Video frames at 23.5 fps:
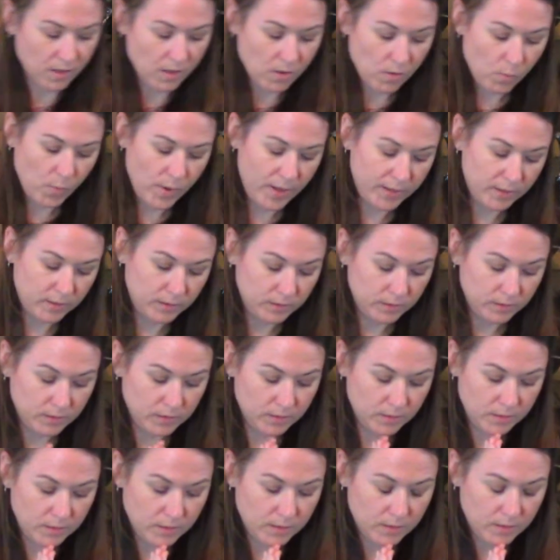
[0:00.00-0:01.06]

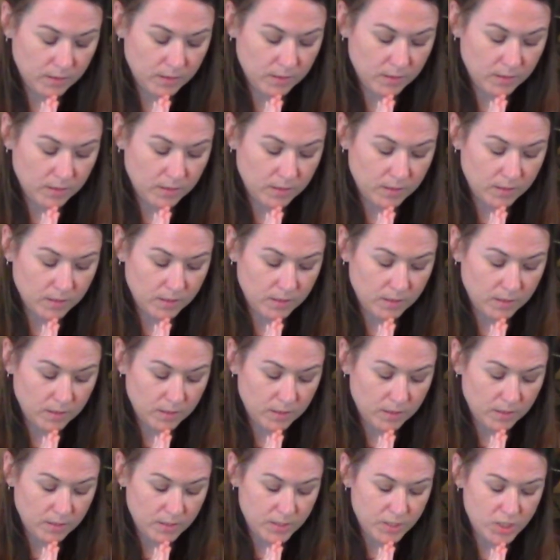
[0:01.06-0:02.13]
Well,
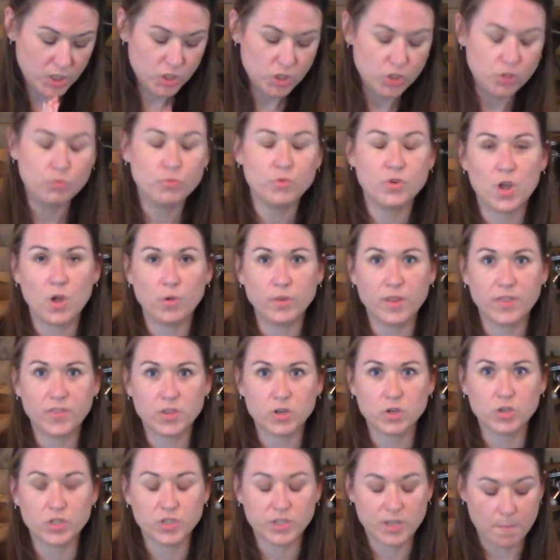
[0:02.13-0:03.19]
did you know that
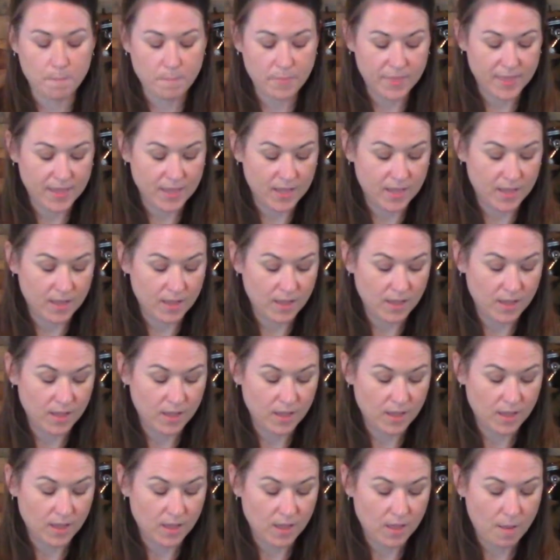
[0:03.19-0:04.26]
there's something
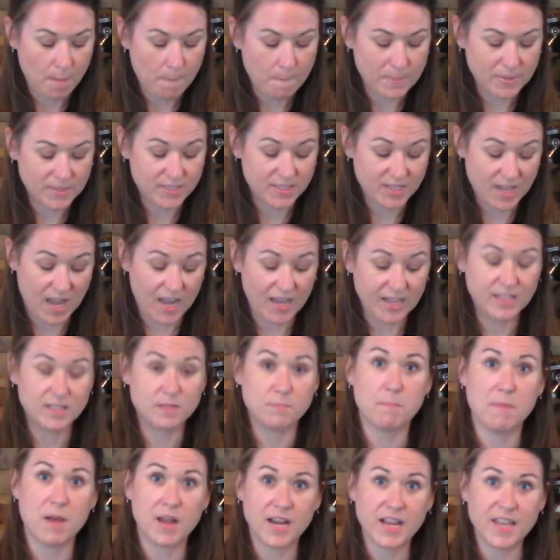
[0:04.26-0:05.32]
besides
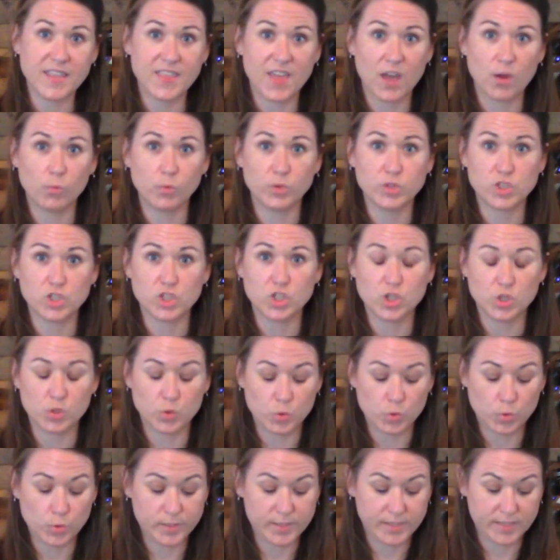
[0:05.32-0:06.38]
money that was
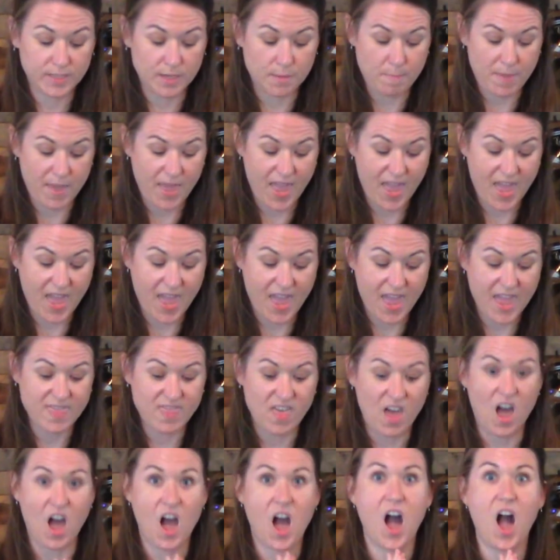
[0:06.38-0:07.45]
used to pay
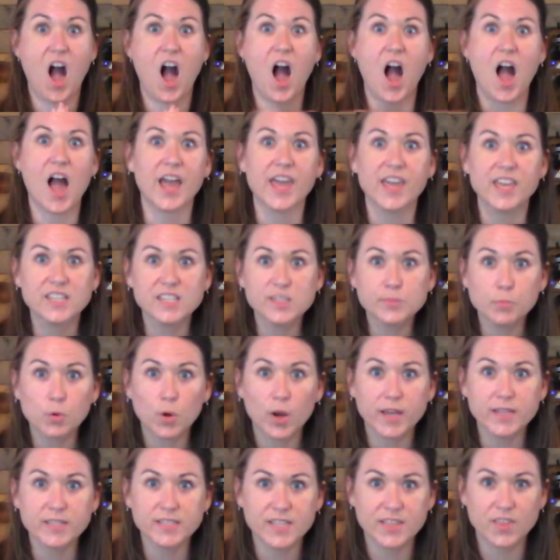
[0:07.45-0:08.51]
the highest
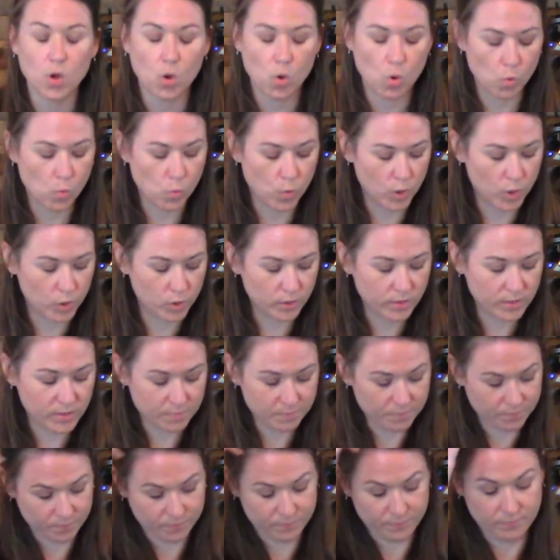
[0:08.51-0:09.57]
price in the whole
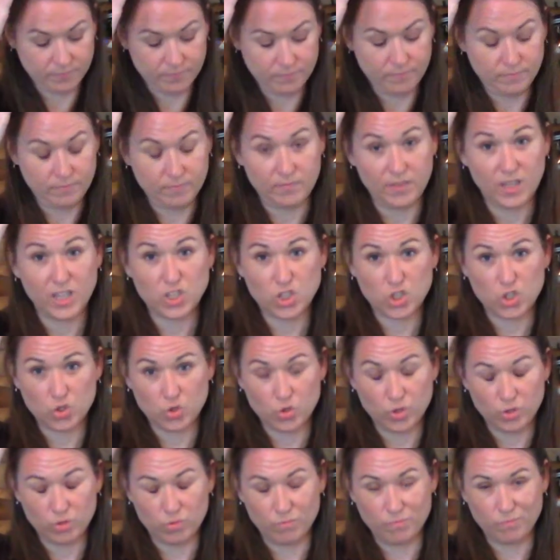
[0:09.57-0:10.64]
world? It's
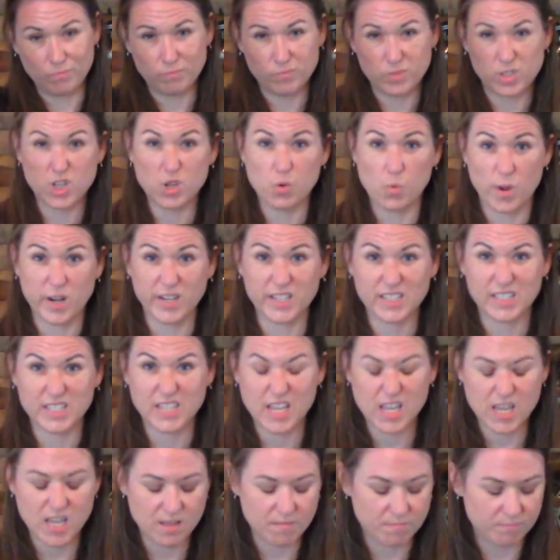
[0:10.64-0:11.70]
true. Do you want to
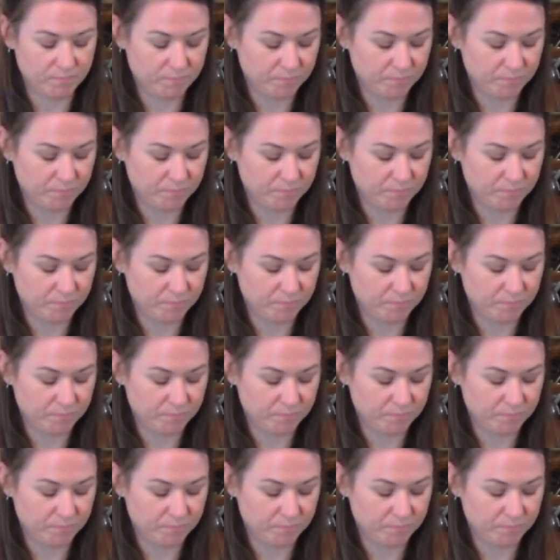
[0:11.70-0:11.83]
see it?